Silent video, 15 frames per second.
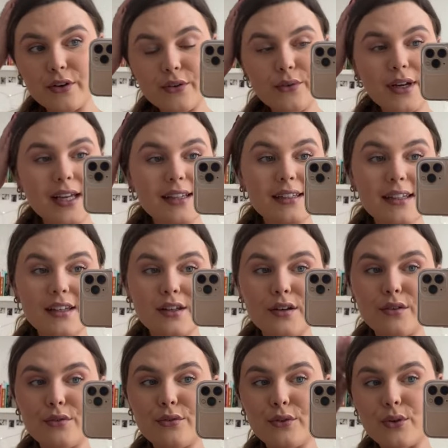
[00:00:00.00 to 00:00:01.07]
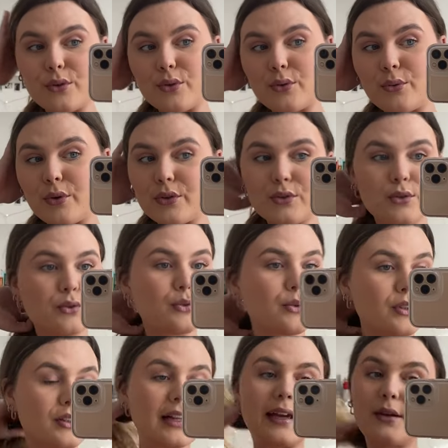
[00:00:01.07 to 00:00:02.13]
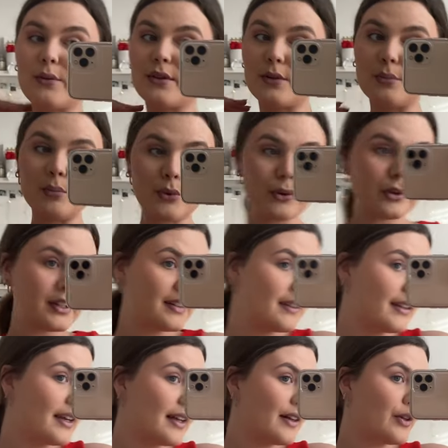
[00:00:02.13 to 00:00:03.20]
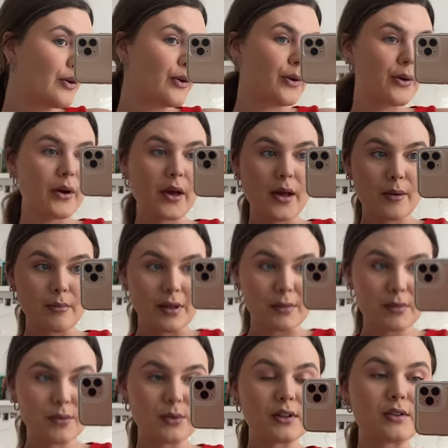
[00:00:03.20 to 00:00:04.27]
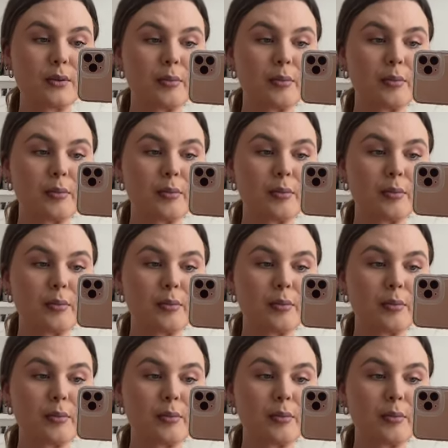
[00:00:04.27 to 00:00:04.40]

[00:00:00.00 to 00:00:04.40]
great if you want to do it like with a ponytail or maybe with a